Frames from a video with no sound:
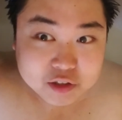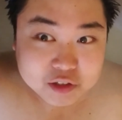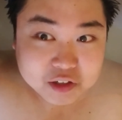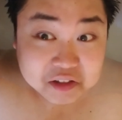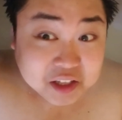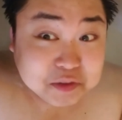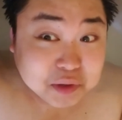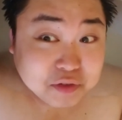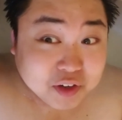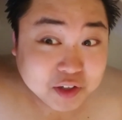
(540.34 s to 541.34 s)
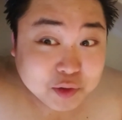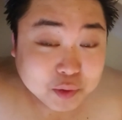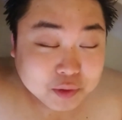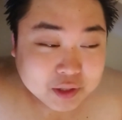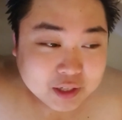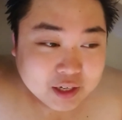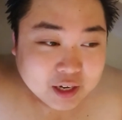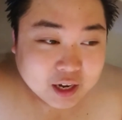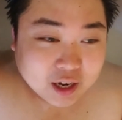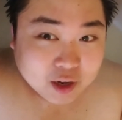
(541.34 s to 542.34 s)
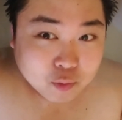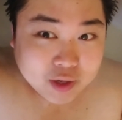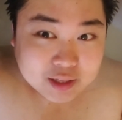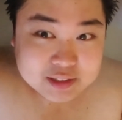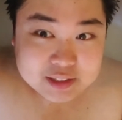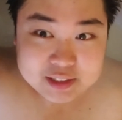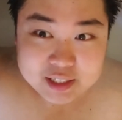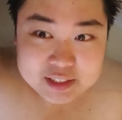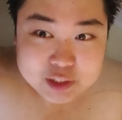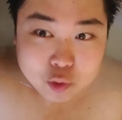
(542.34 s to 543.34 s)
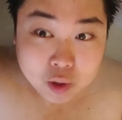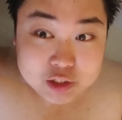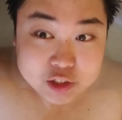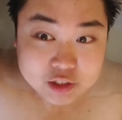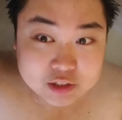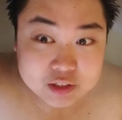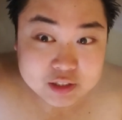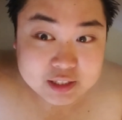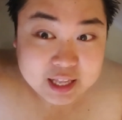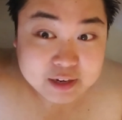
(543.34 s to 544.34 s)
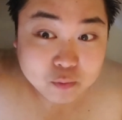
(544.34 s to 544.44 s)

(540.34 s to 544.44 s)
That's pretty fucking cool. We get 6 questions that we